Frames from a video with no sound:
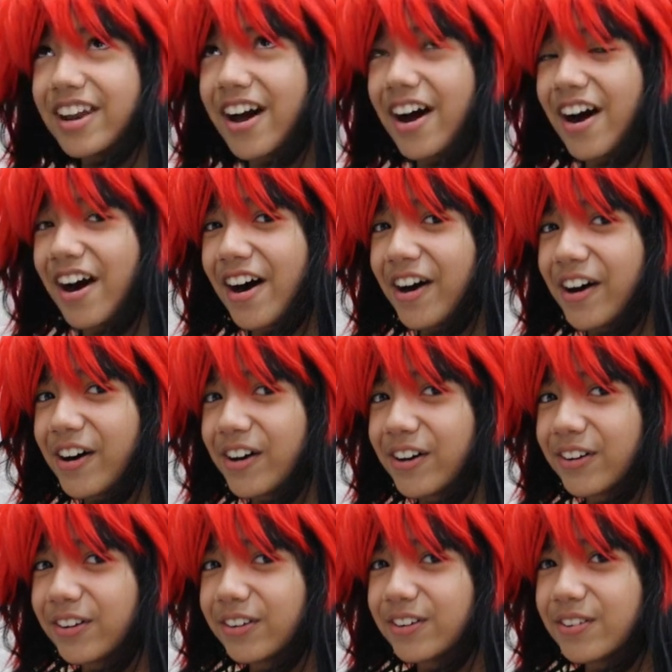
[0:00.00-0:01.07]

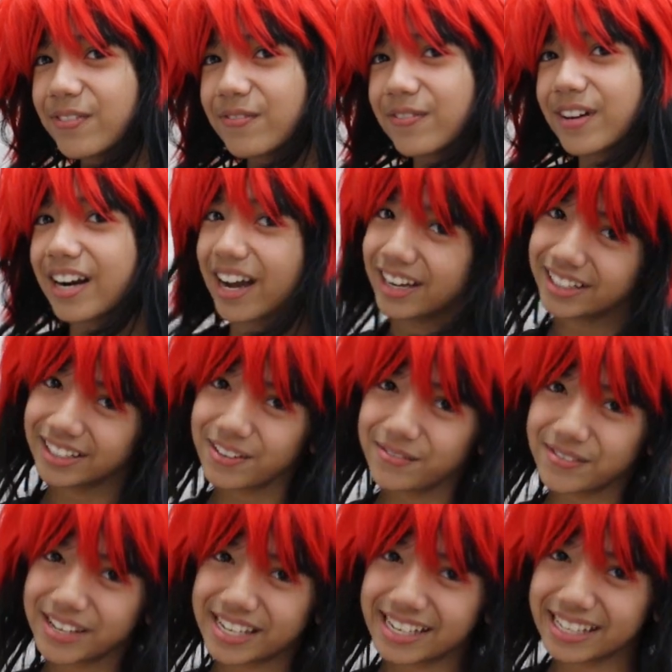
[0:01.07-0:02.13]
No, but I can
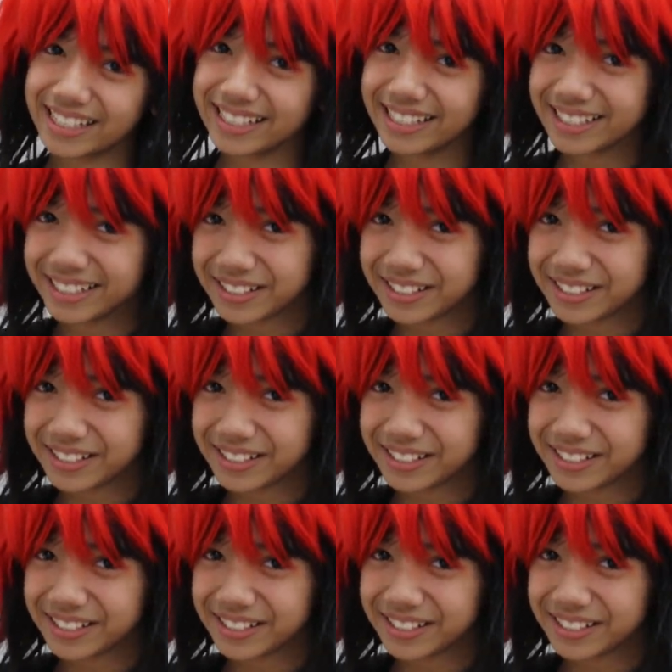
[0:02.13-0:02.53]
be.